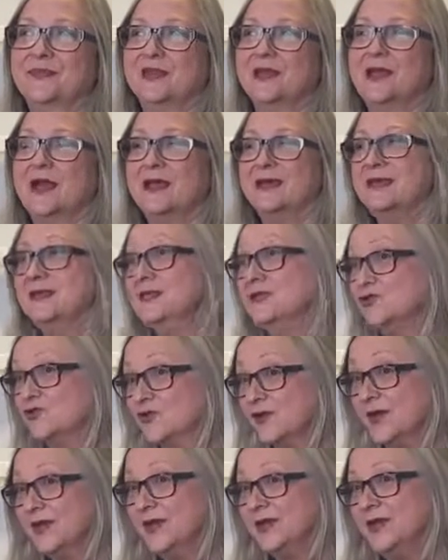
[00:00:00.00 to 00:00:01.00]
I didn't
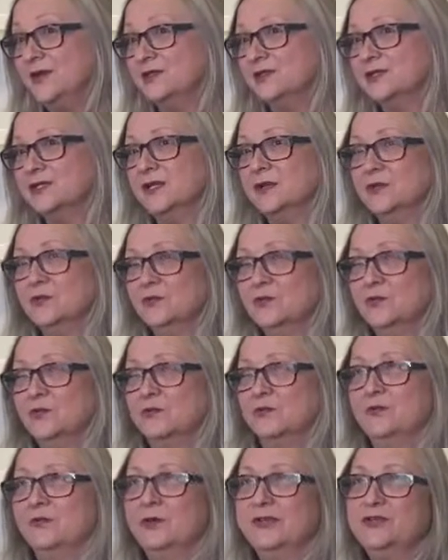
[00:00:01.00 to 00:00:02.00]
train here, so
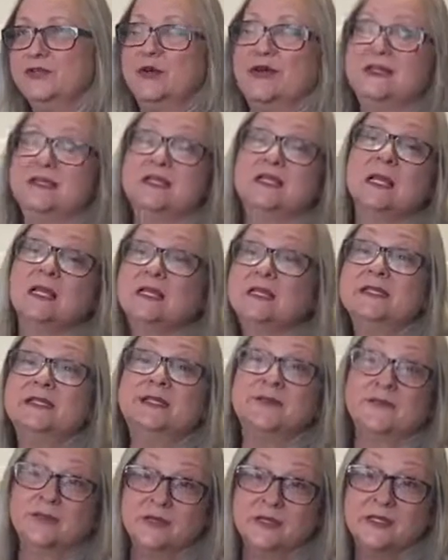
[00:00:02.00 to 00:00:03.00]
we train slightly
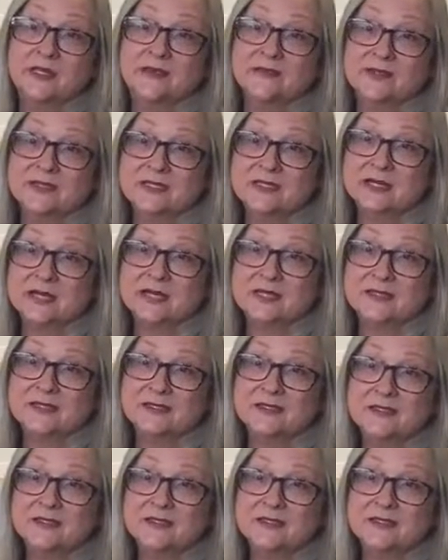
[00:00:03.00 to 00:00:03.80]
differently in the States.